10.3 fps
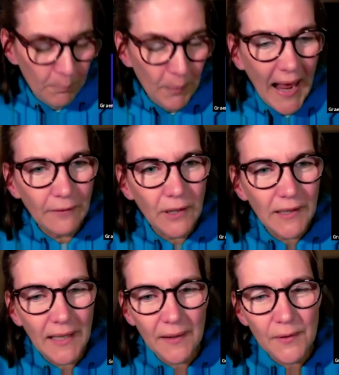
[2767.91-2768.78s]
the
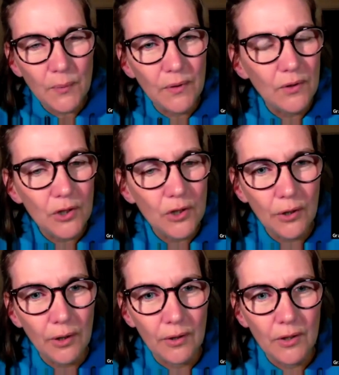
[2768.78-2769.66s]
parallels with
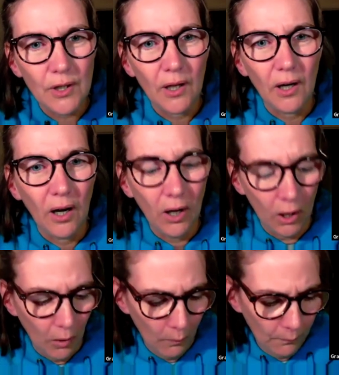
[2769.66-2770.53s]
church are,
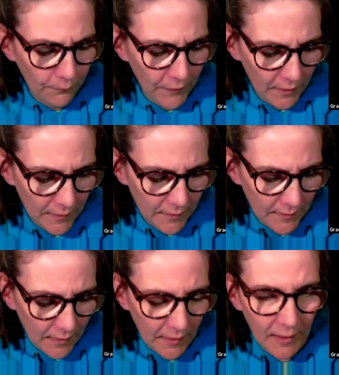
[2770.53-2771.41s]
are obvious.